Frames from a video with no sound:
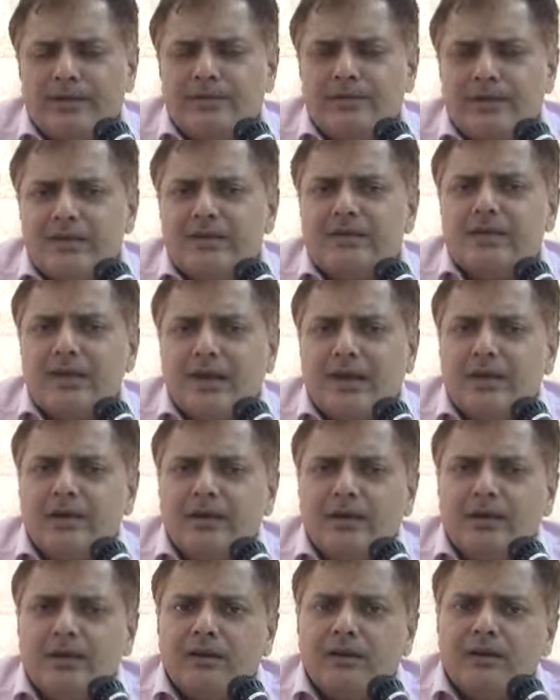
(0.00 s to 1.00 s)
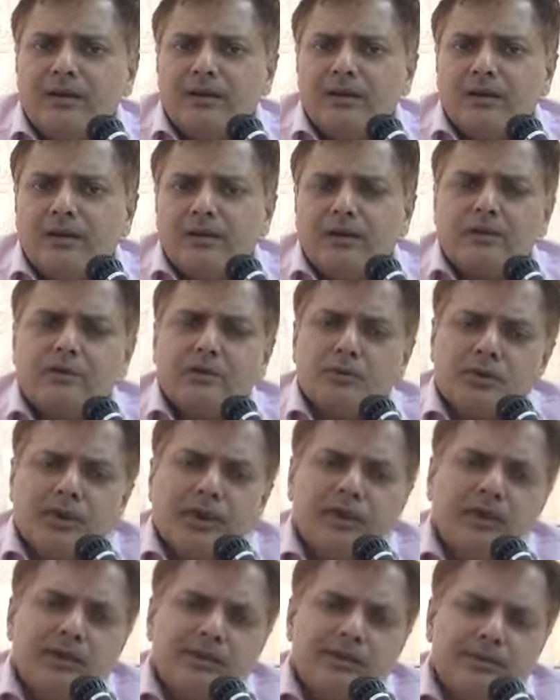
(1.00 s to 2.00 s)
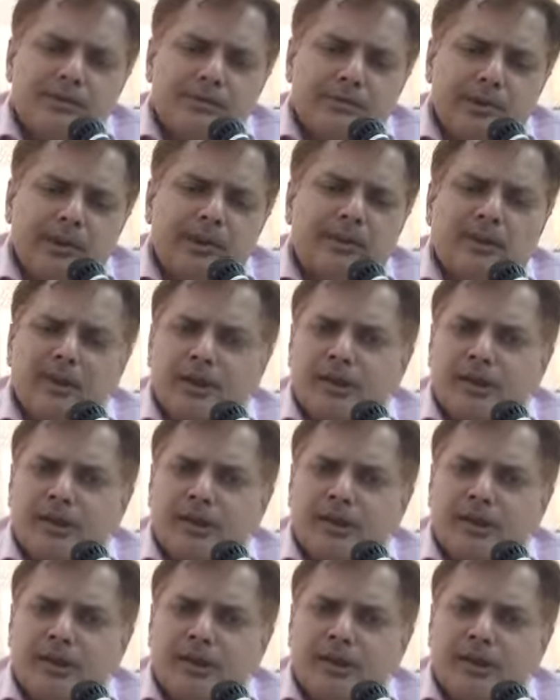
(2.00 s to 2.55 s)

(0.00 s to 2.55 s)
and since then the society is liberal.